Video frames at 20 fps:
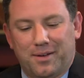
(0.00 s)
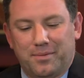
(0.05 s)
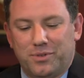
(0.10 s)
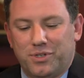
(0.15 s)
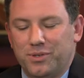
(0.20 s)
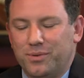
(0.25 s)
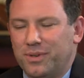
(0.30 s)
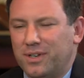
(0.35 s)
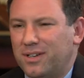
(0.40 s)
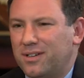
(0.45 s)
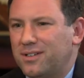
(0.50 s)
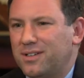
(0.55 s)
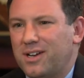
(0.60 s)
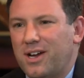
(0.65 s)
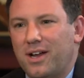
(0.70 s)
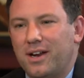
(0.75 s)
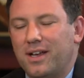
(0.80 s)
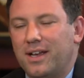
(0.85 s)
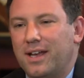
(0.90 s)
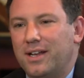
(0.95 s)
doing
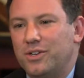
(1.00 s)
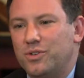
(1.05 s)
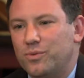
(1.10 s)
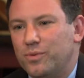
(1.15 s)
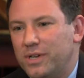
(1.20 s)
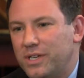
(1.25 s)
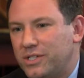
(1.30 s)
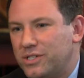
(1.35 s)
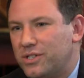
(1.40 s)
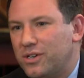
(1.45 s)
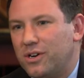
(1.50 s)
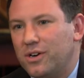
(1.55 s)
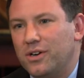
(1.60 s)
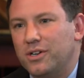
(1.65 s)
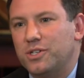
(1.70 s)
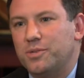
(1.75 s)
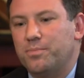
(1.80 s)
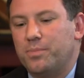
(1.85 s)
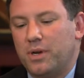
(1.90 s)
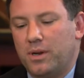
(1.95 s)
cutting-edge
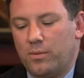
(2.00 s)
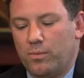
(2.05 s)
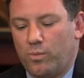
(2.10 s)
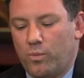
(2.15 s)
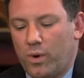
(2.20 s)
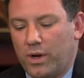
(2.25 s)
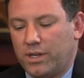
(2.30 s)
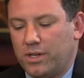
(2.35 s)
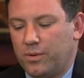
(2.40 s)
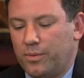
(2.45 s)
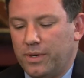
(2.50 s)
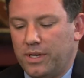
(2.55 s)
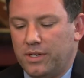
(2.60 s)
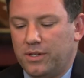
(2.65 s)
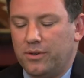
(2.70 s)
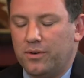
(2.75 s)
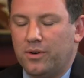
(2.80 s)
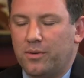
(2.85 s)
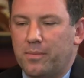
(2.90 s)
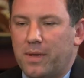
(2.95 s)
research, but what do we
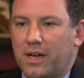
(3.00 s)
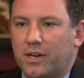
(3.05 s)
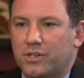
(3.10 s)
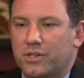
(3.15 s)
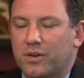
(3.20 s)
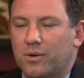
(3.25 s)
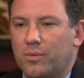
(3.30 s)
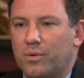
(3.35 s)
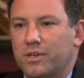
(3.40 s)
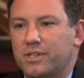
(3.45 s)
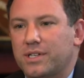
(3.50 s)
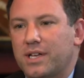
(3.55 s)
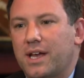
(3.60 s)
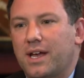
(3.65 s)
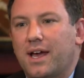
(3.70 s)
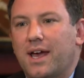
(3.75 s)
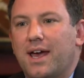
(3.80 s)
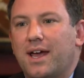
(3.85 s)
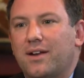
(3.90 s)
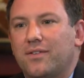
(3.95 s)
do to make sure we're
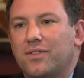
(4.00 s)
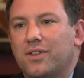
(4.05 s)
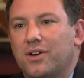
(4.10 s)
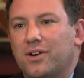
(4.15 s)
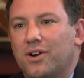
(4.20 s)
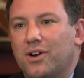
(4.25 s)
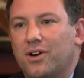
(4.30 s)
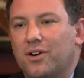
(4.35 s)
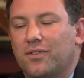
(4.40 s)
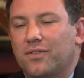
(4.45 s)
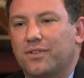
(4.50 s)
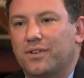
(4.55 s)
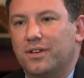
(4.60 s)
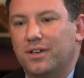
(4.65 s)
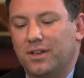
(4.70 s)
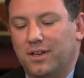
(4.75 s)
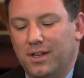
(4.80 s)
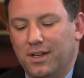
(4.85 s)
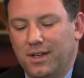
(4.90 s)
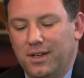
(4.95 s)
staying ahead of the curve
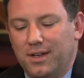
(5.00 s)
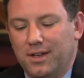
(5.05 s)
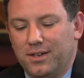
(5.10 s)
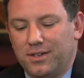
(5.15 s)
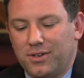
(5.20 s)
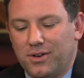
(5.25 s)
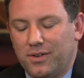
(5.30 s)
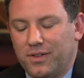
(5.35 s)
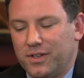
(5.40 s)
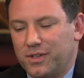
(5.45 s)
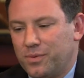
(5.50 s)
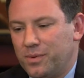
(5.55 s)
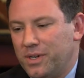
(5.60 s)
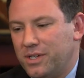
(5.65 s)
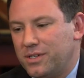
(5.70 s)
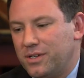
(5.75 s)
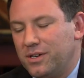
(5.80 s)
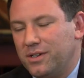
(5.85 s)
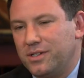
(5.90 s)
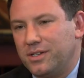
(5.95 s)
to turn this
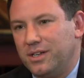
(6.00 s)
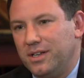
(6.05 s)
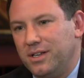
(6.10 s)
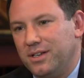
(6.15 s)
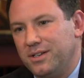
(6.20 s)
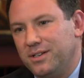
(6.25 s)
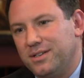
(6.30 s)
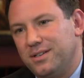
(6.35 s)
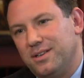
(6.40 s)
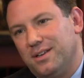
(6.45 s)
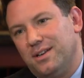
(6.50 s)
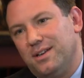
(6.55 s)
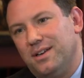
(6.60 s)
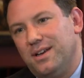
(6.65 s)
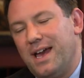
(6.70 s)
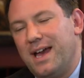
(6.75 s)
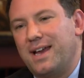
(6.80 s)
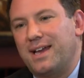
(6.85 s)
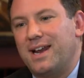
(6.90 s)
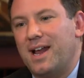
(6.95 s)
research into
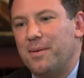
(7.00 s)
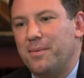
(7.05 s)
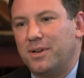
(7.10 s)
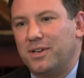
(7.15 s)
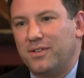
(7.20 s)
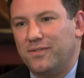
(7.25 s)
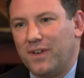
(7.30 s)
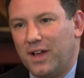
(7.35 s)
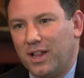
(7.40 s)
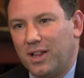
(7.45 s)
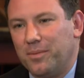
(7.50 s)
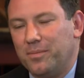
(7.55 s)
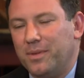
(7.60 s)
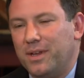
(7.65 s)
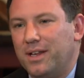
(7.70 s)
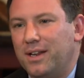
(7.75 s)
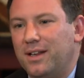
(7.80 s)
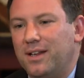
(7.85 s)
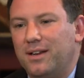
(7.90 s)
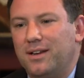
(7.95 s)
economic
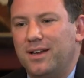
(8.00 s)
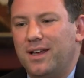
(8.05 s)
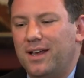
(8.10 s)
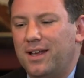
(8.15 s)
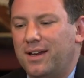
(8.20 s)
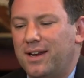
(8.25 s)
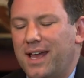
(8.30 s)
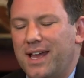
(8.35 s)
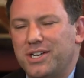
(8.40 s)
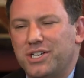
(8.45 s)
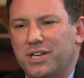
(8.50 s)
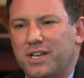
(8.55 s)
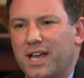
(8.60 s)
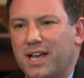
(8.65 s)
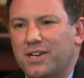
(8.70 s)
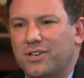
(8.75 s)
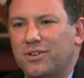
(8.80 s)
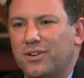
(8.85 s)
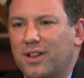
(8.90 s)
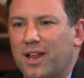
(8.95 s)
development and
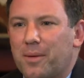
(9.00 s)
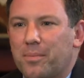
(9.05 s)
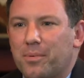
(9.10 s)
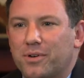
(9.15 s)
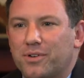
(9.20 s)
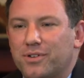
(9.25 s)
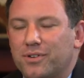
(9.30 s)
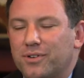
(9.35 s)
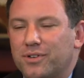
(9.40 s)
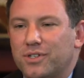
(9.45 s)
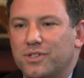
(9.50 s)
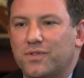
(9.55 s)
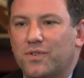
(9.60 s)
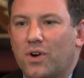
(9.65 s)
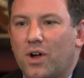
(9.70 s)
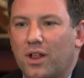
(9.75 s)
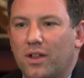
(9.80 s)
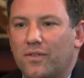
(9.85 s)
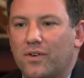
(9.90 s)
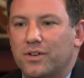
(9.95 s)
educational opportunities for
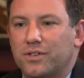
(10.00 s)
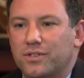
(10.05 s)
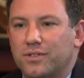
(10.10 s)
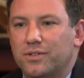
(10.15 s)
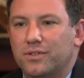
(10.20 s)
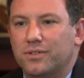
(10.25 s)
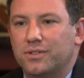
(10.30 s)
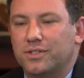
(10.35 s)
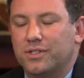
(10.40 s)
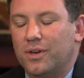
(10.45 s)
all of our students?